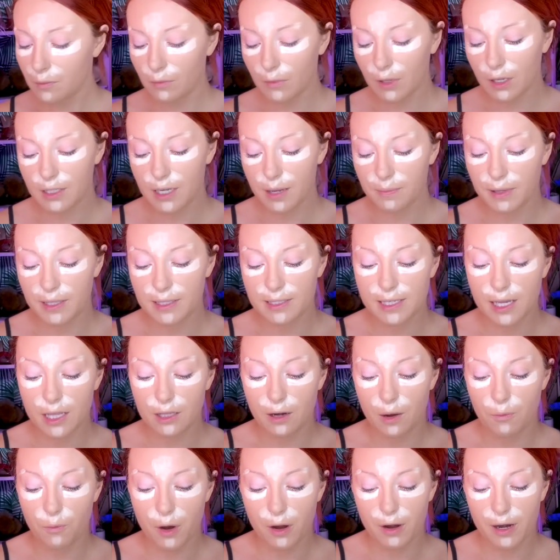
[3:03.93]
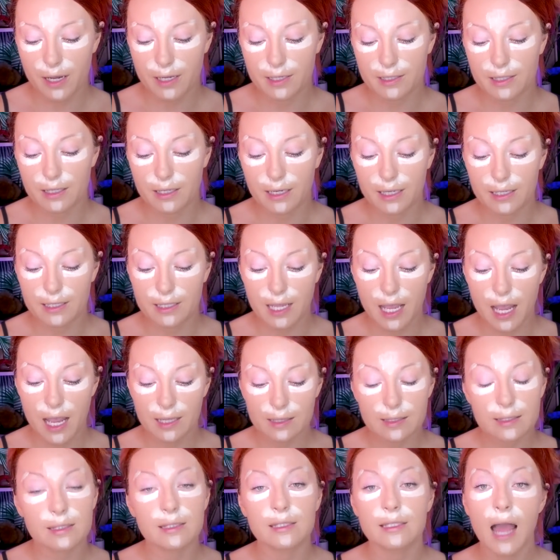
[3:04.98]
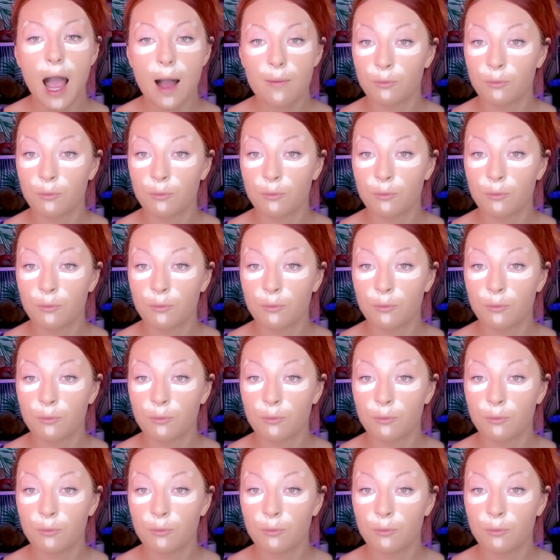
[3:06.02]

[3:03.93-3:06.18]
Type concealer I'm wearing is the NYX Can't Stop,